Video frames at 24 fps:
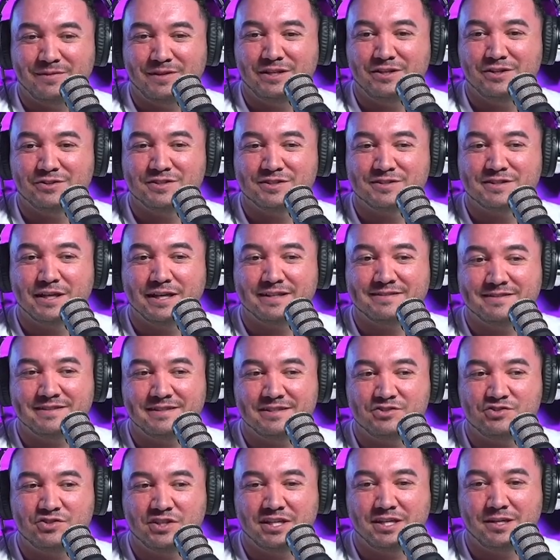You know, just get to
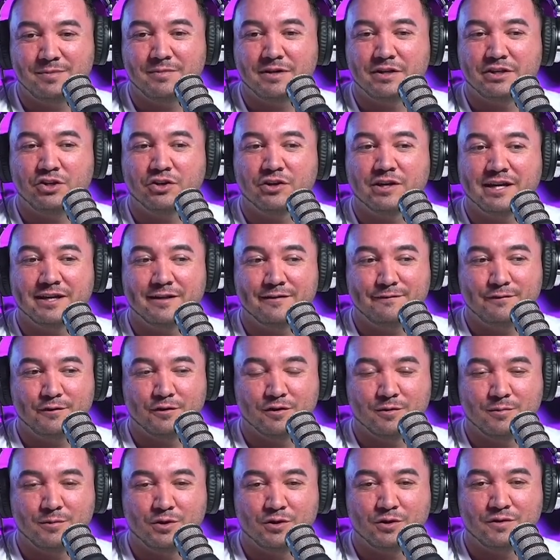the gym. You're gonna feel
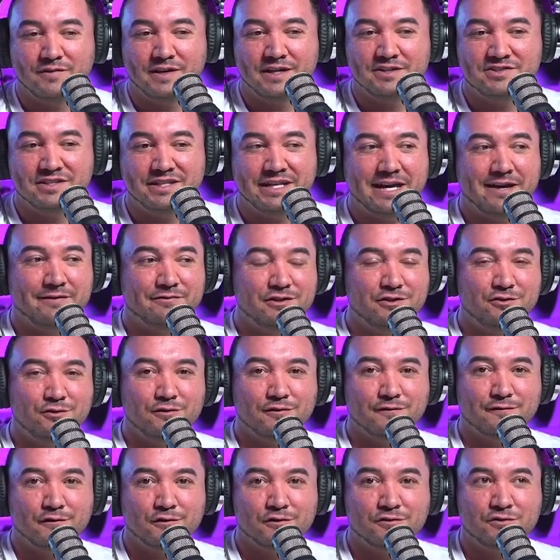the motivation after you do
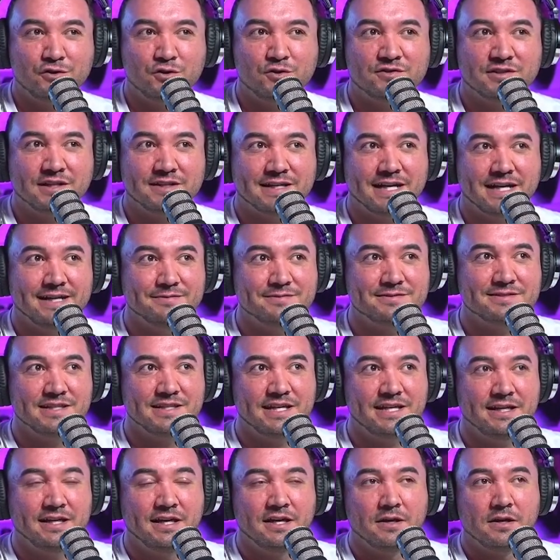the first few sets. I'd
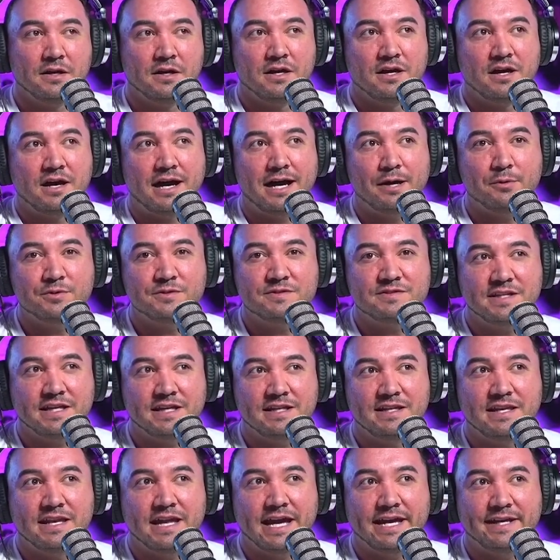say, I would
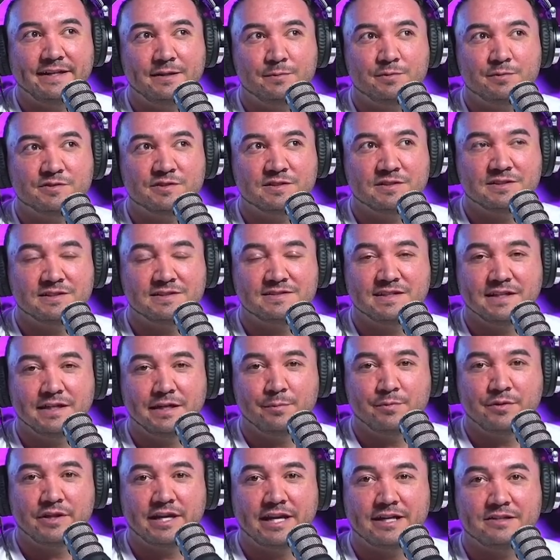say ninety percent of the
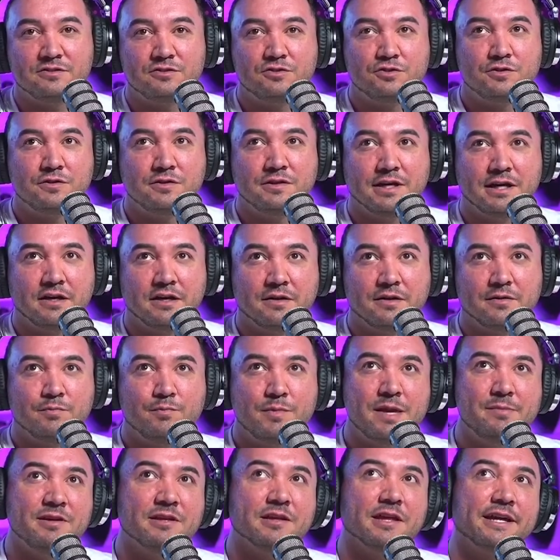time that I,
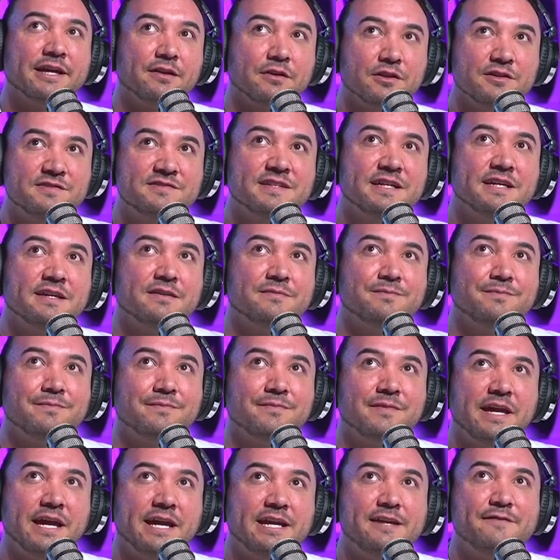maybe like let's say
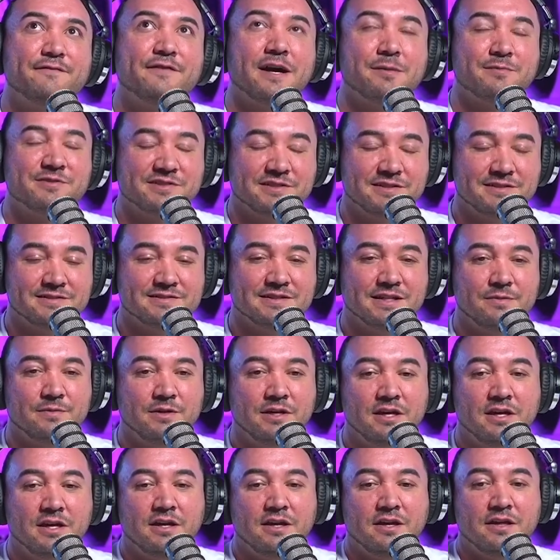eighty five percent of the time
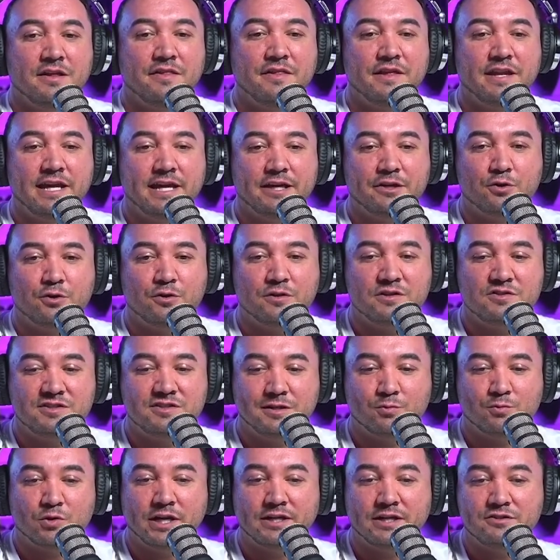that I go to the
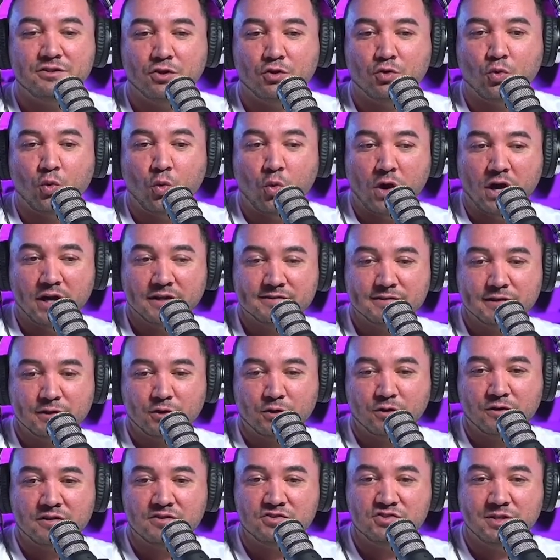gym where I don't want to
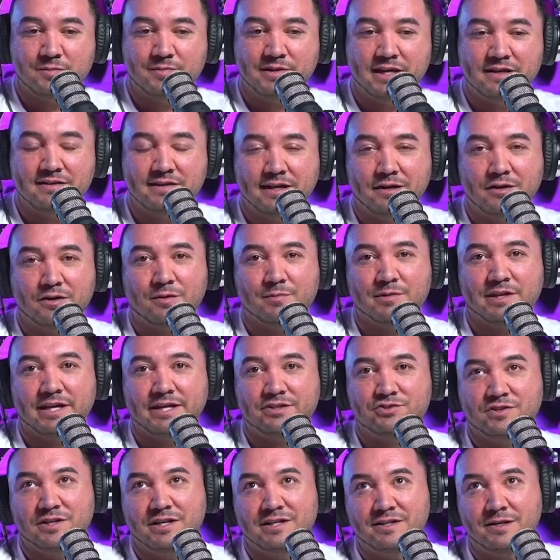go to the gym that day, and I'm like
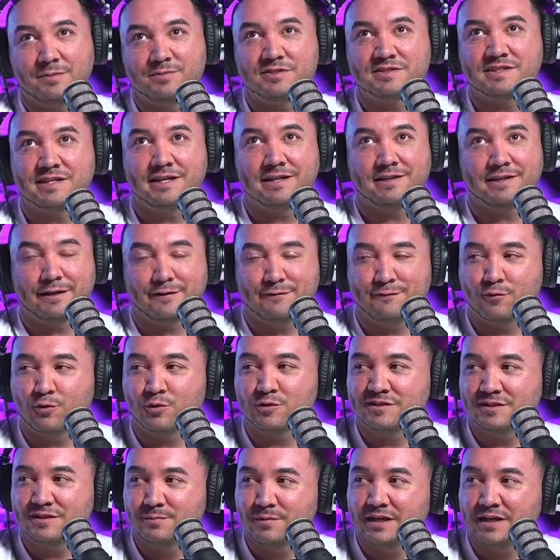trying. I'm just kind of like
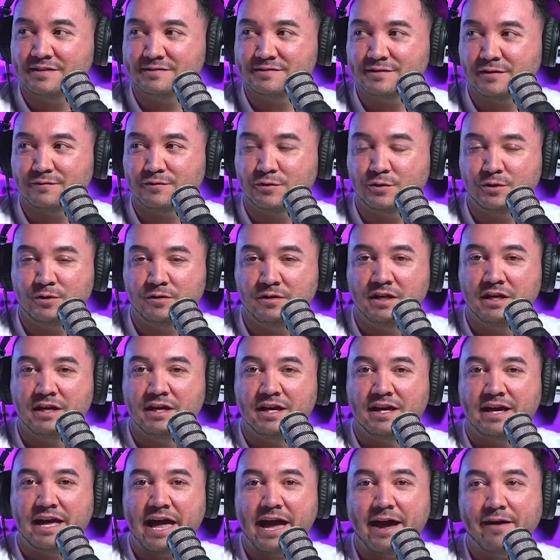forcing myself through
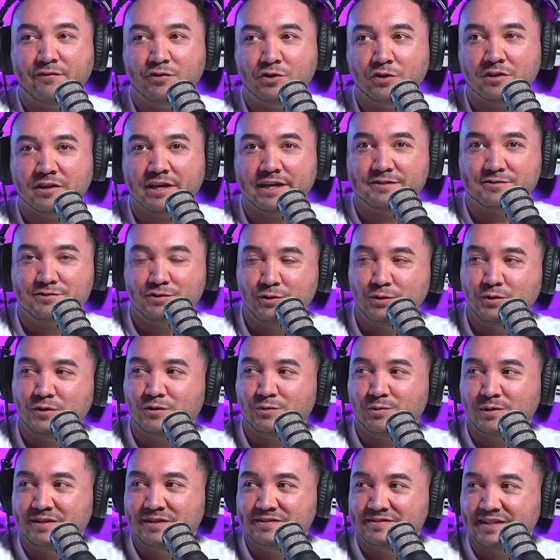after like two to
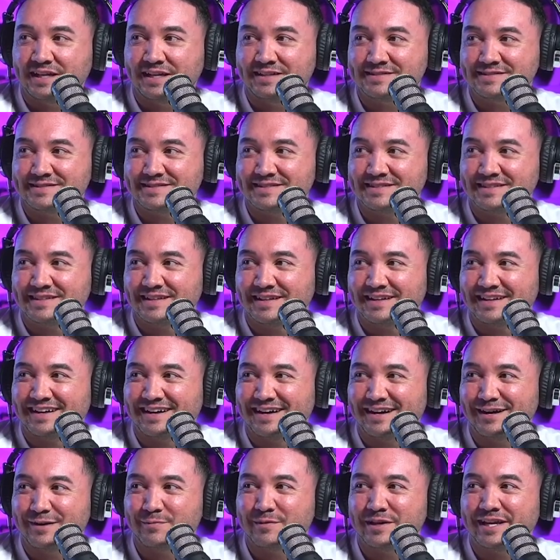three sets,
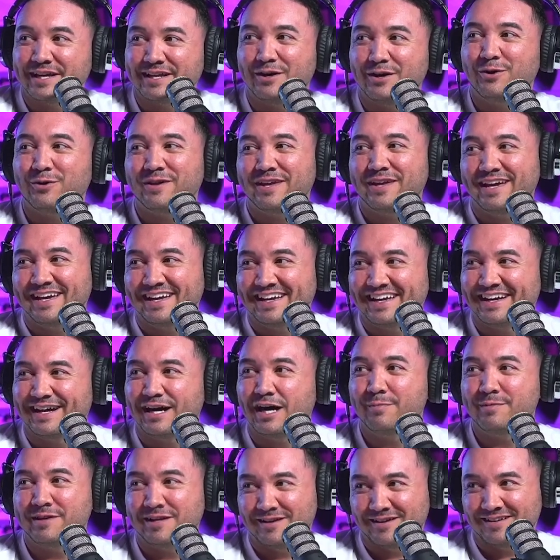I'm like, okay,
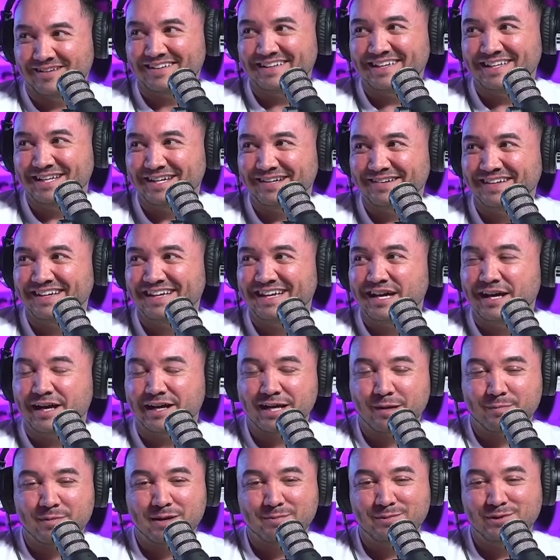I'm here. You know, yeah.
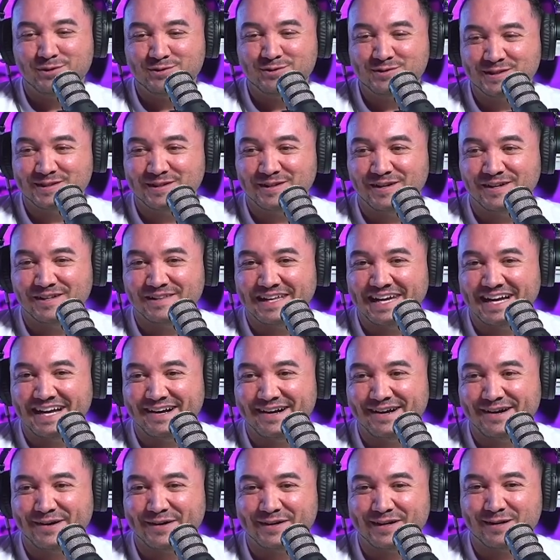got my music on
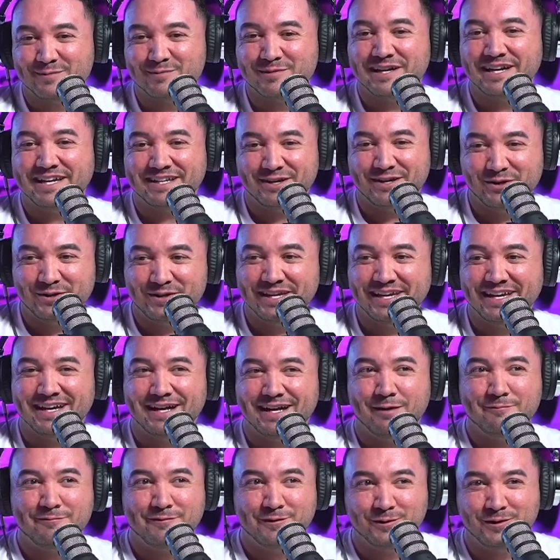loud and I'm like, okay,
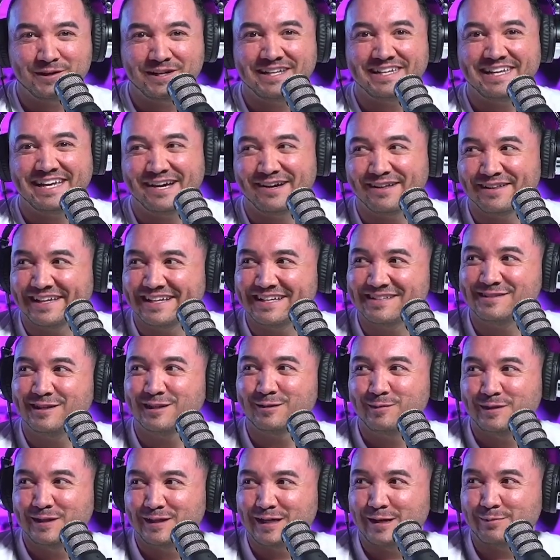I'm feeling it now. Like it mm-hmm.
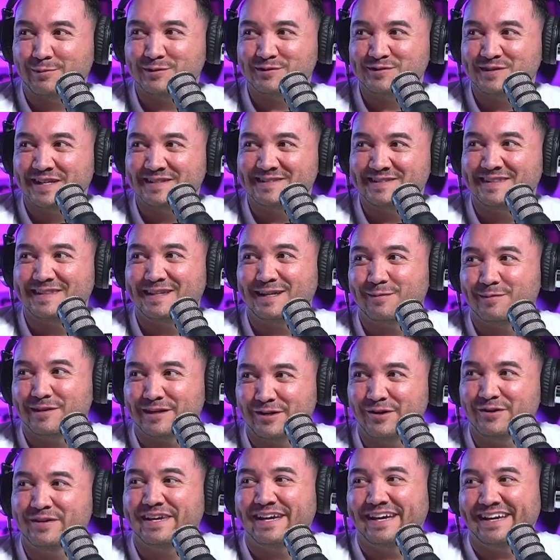took me a mm-hmm. couple sets and then I'm like,
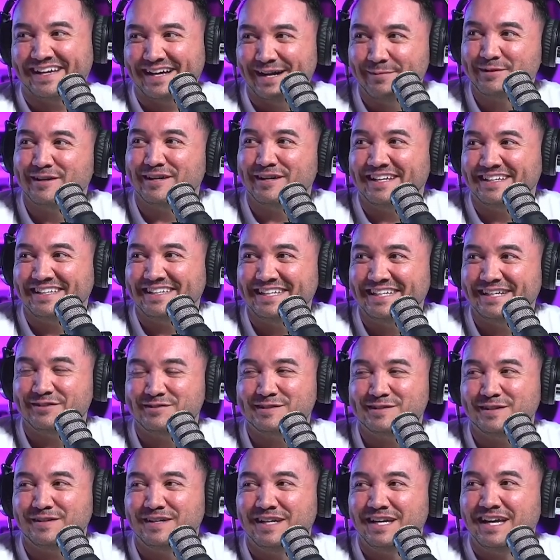okay, I'm good. You know, yeah.
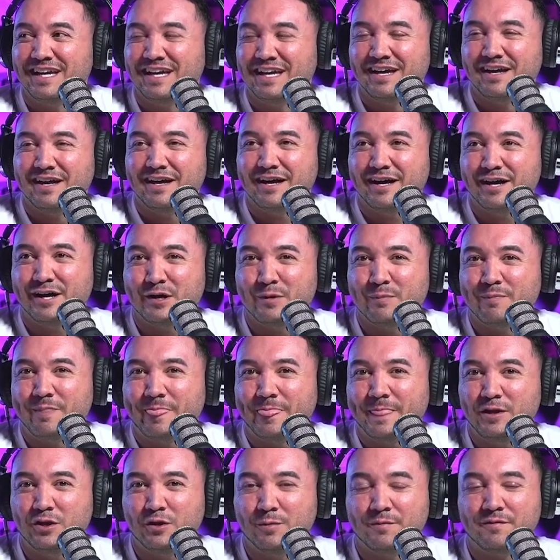so um,
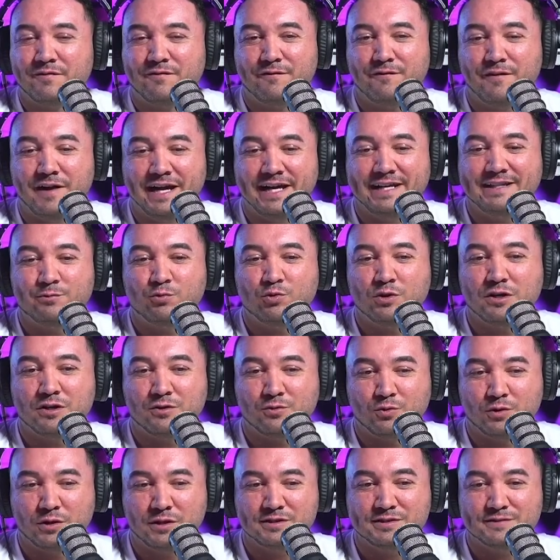you know, find what
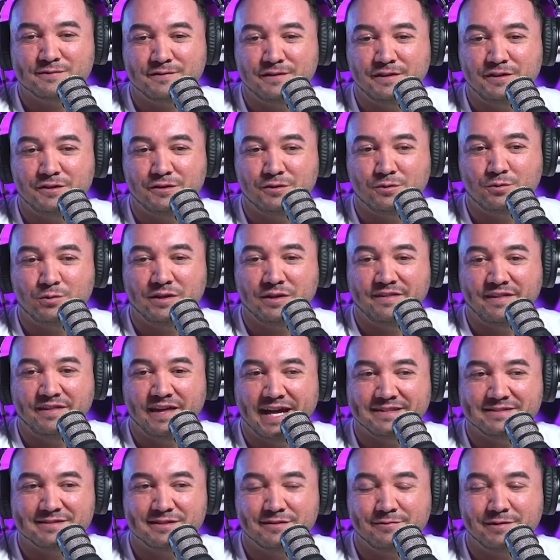works for you with
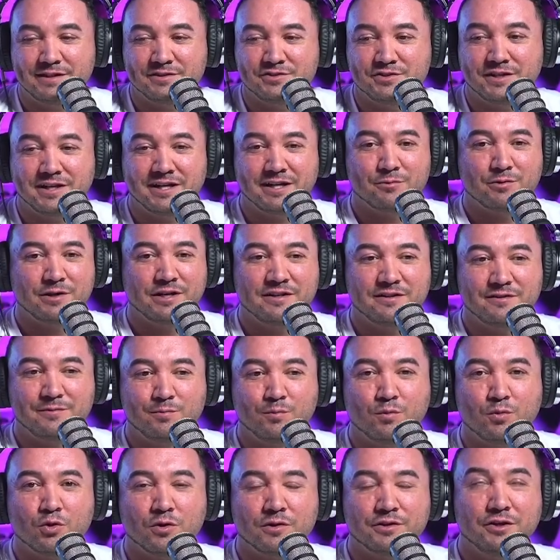that stuff because you're gonna run into
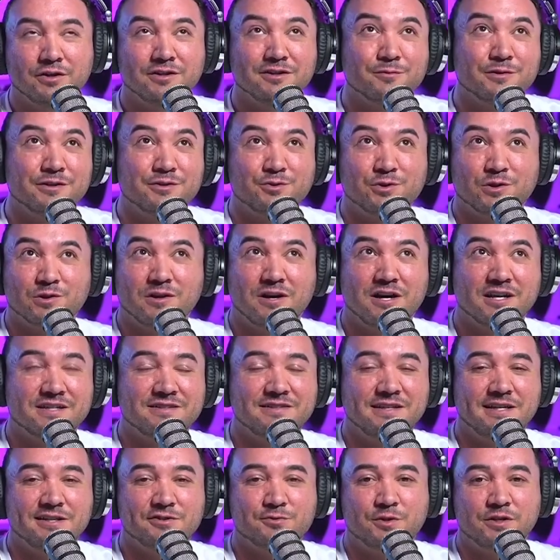more you're gonna run into a lot of
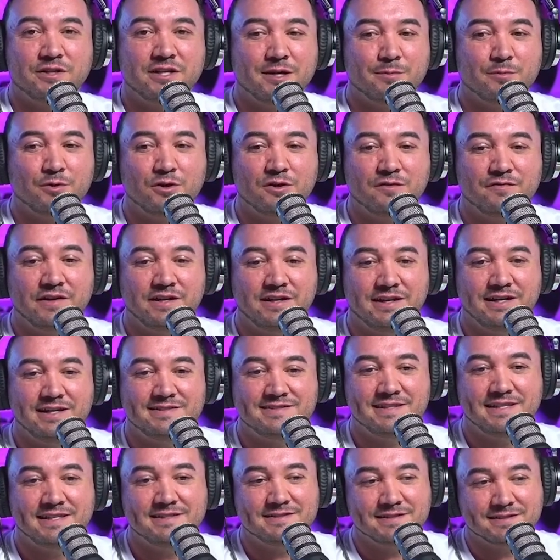days where you're not motivated.
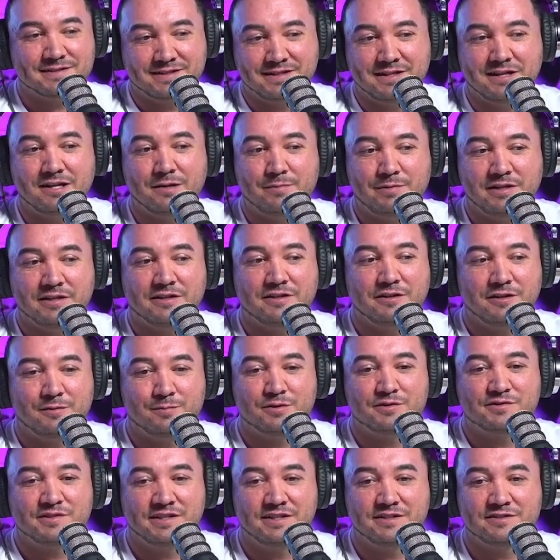It's it's gonna be a good
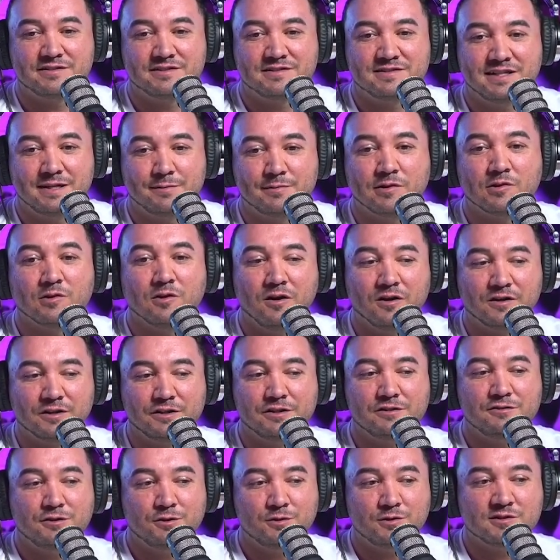percentage of the time, the longer
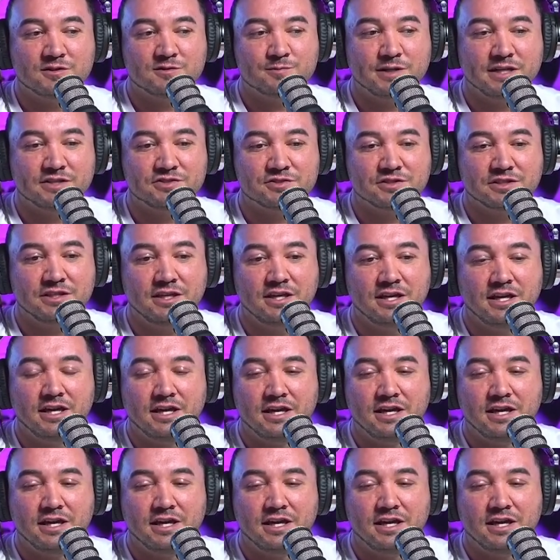you do it, especially.